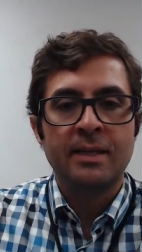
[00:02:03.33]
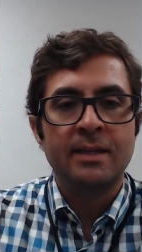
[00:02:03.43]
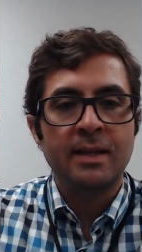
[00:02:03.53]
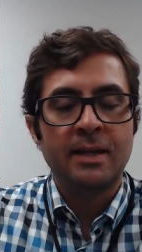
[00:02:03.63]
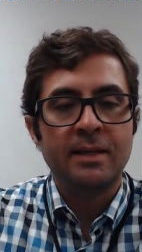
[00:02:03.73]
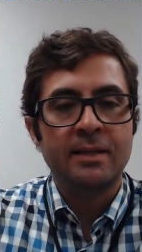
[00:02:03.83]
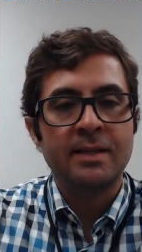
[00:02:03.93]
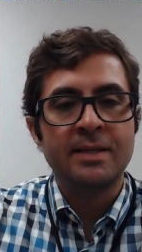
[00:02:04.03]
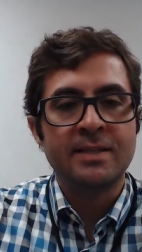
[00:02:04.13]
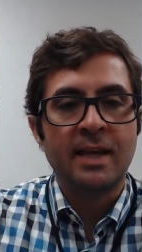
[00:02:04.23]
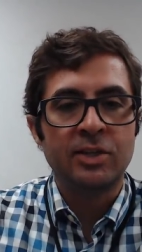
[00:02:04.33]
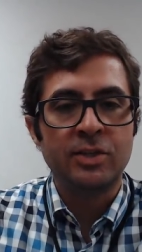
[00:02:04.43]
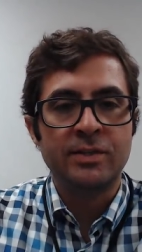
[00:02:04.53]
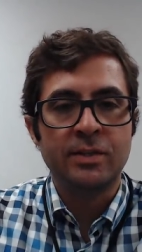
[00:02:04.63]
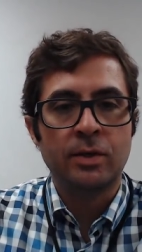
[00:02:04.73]
And these
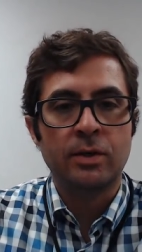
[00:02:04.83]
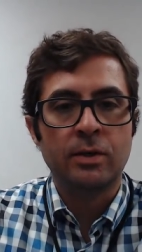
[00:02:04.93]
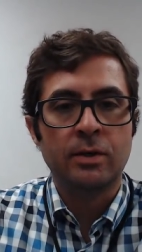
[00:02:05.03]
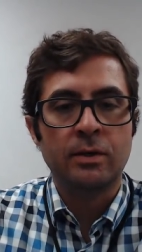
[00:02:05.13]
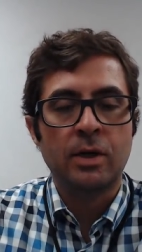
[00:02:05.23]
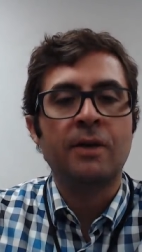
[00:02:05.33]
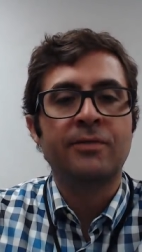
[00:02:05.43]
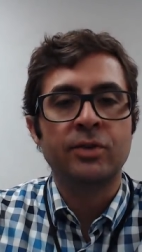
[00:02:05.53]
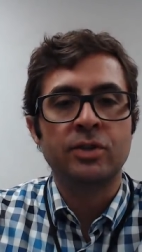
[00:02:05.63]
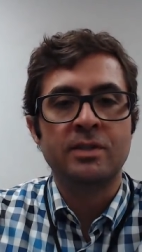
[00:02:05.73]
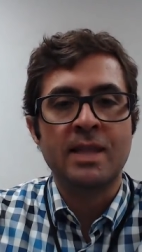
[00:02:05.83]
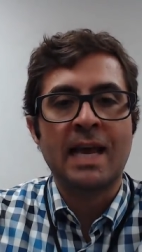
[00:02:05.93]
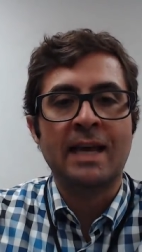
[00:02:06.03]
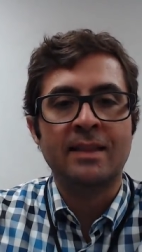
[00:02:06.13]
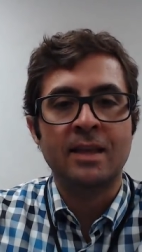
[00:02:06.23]
sessions are offer
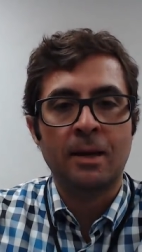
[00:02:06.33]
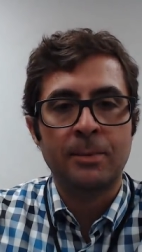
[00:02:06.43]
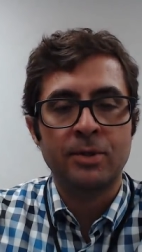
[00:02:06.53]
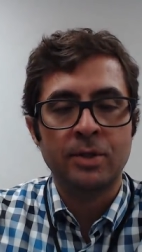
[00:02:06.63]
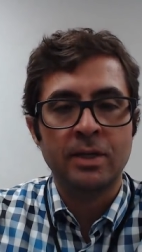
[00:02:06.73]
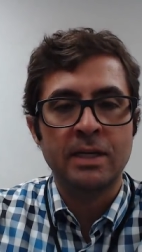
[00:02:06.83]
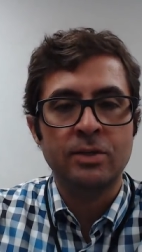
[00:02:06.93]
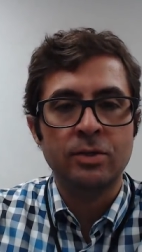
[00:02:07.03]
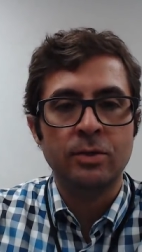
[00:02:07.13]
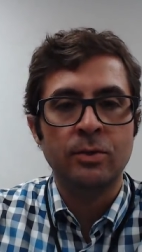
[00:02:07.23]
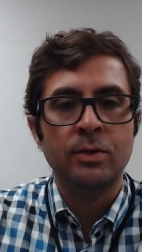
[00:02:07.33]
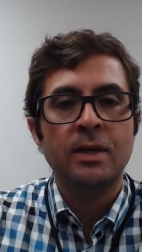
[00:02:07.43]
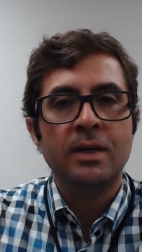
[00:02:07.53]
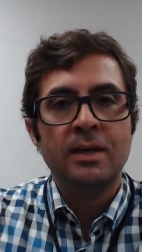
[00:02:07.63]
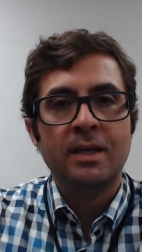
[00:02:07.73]
just that, the opportunity
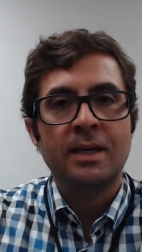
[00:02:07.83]
to